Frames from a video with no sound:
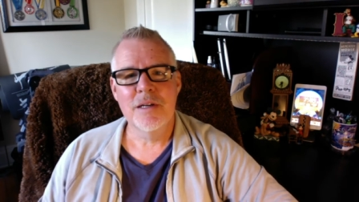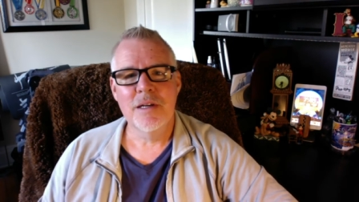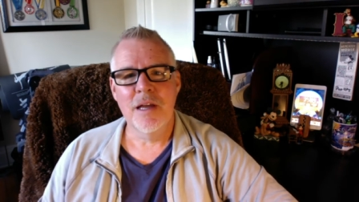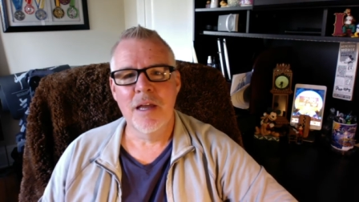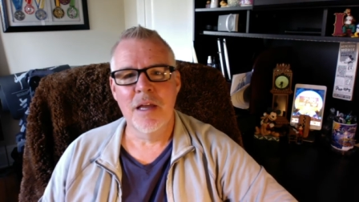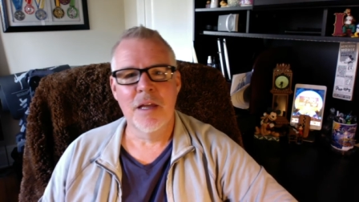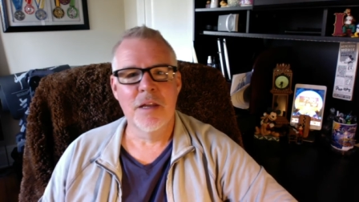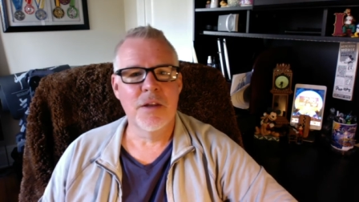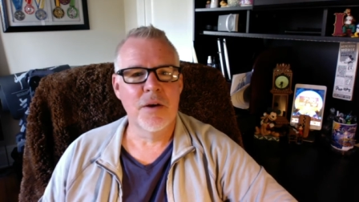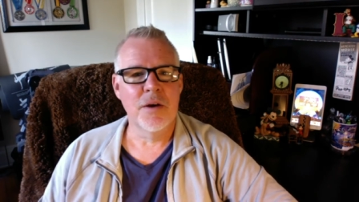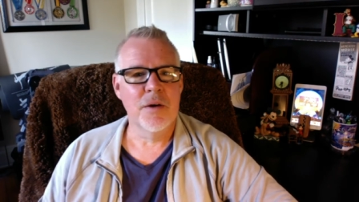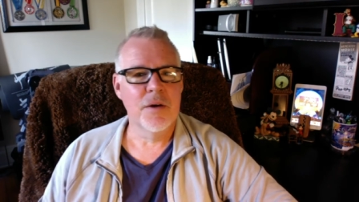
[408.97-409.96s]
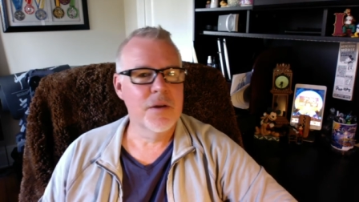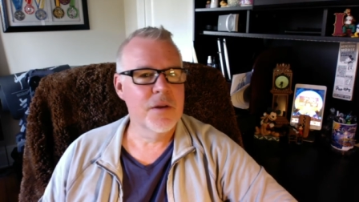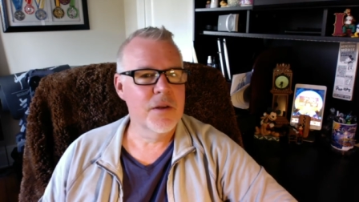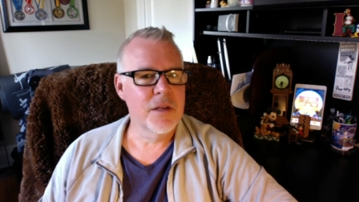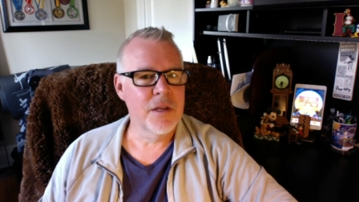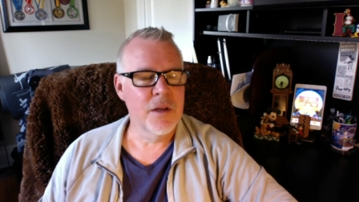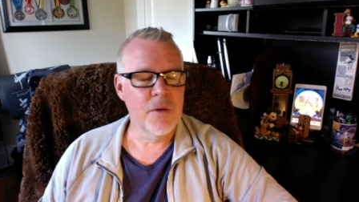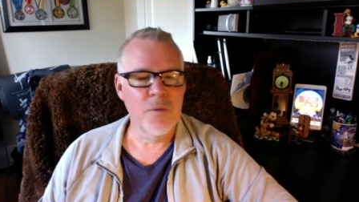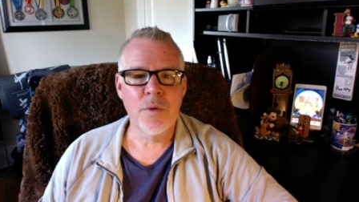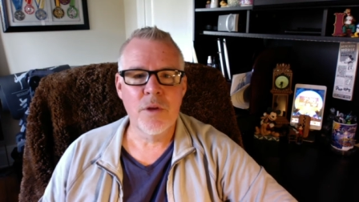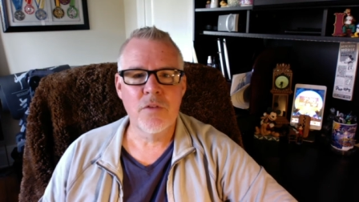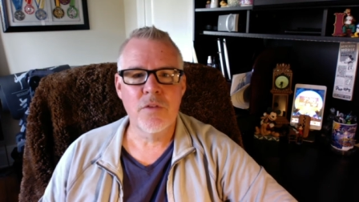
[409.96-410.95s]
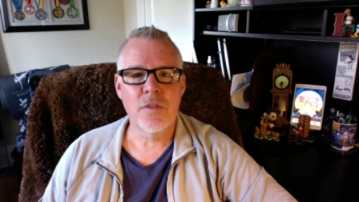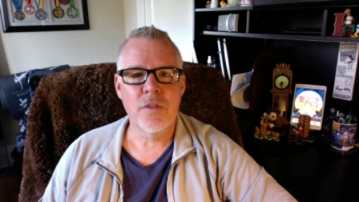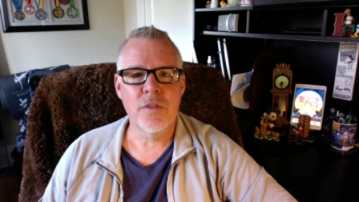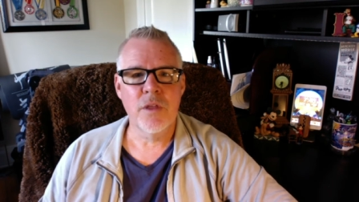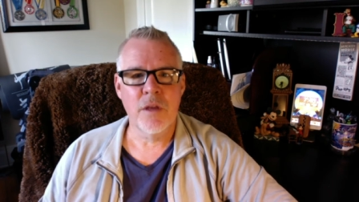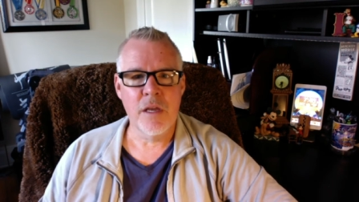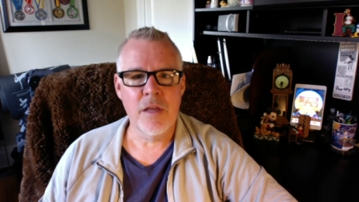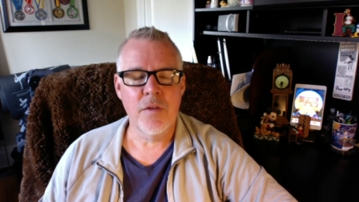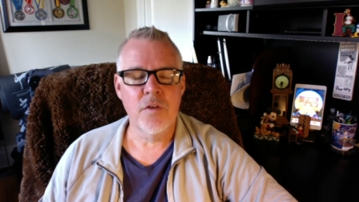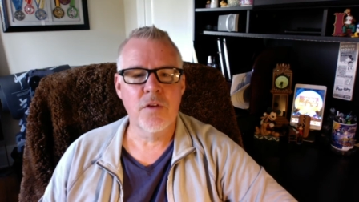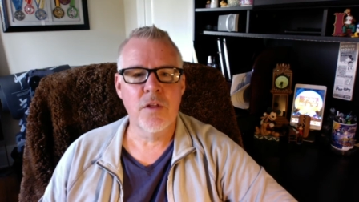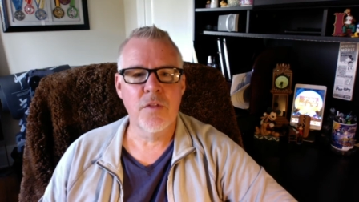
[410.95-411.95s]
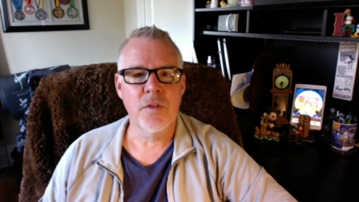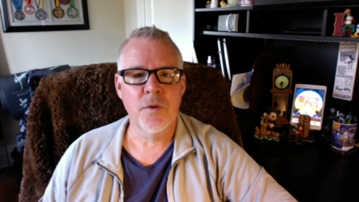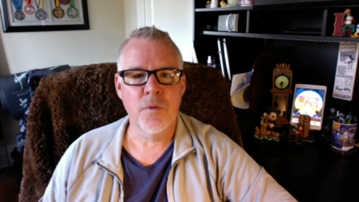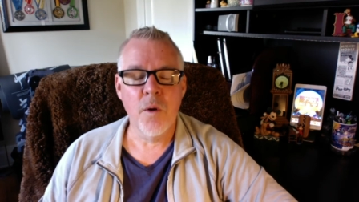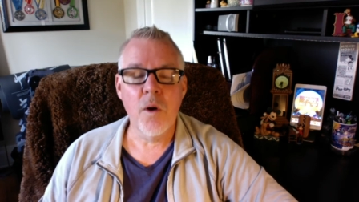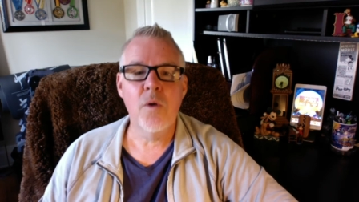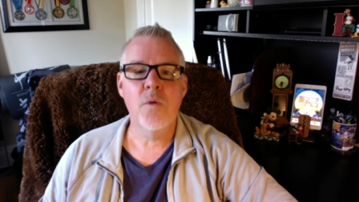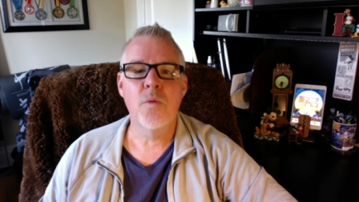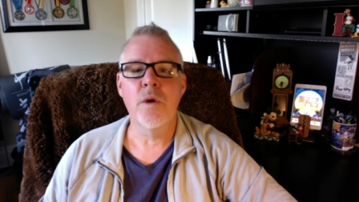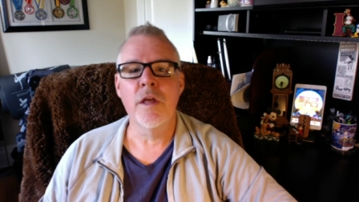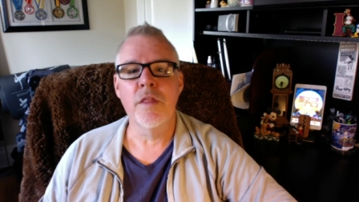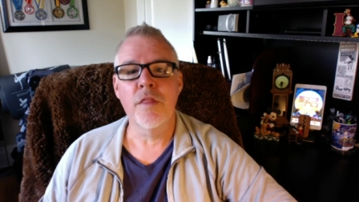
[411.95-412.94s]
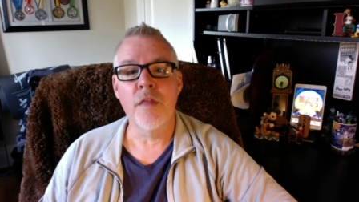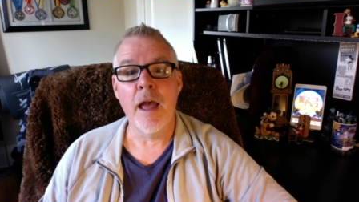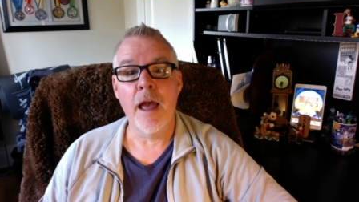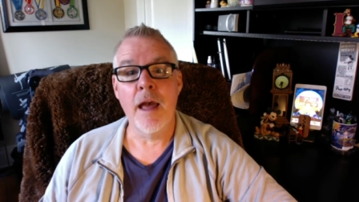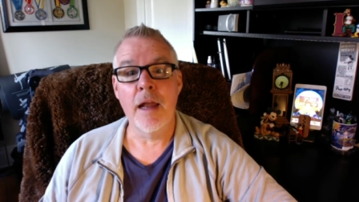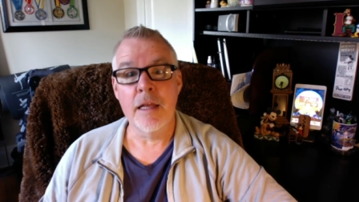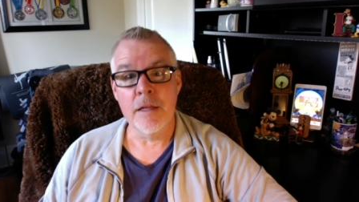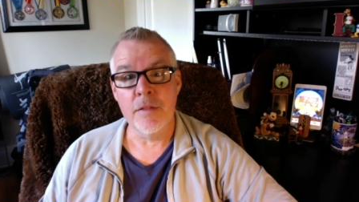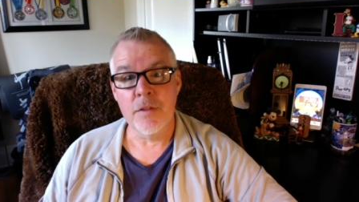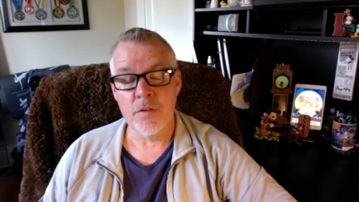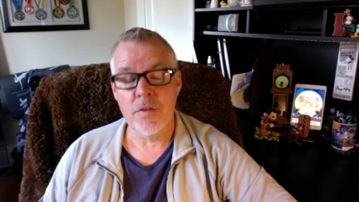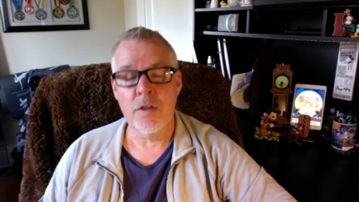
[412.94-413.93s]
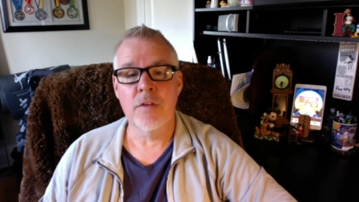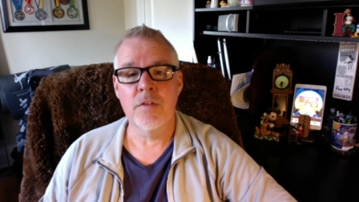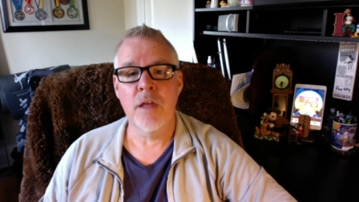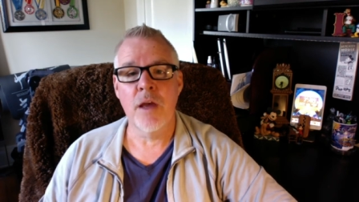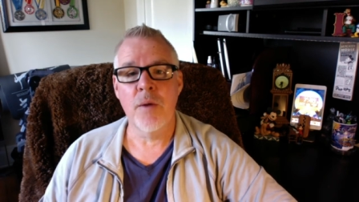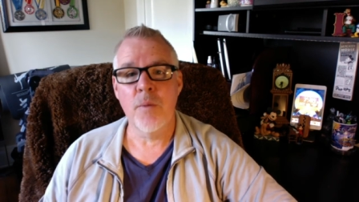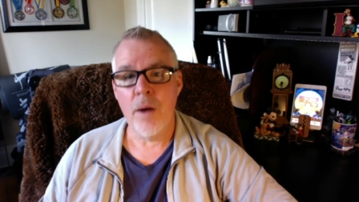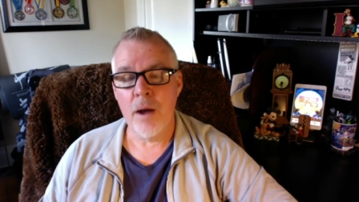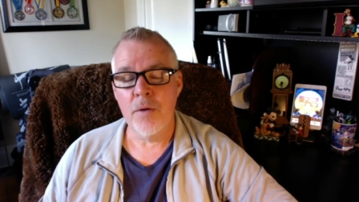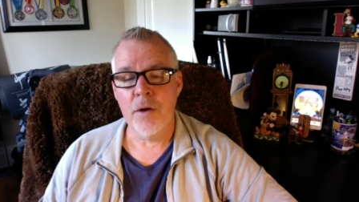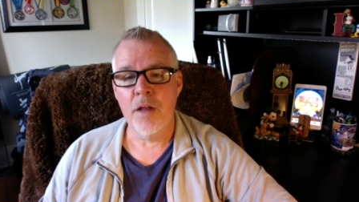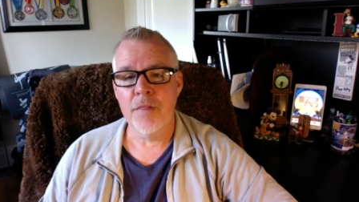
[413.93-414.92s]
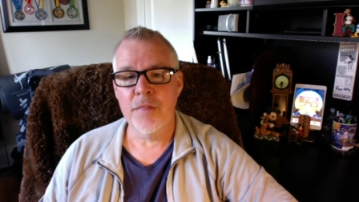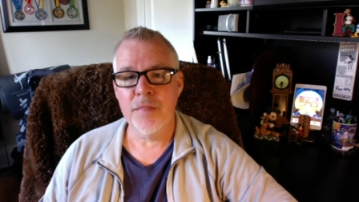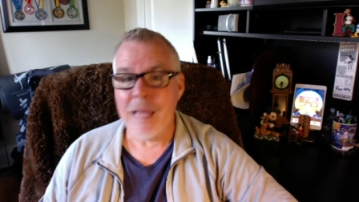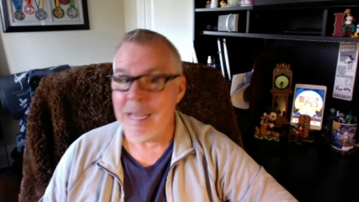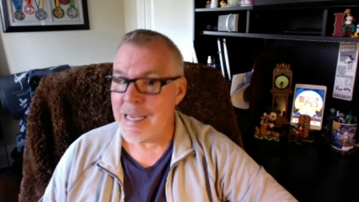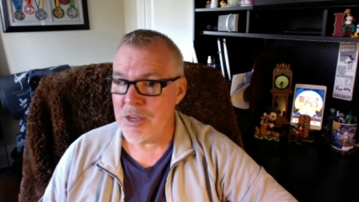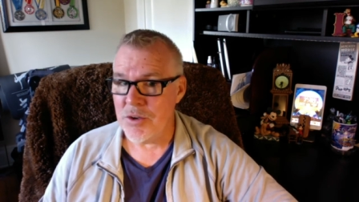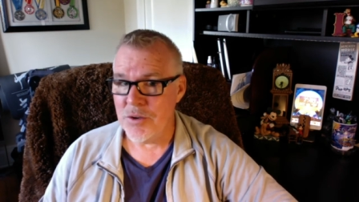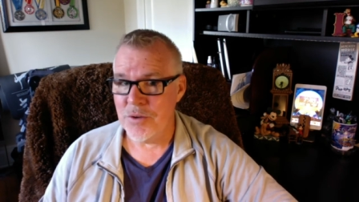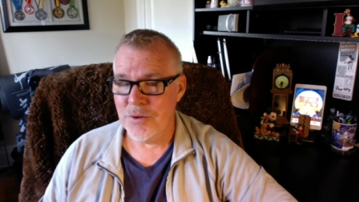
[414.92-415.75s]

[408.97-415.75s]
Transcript: and uh, you know, which again, there's nothing wrong with that in the sense that wow, God, thank you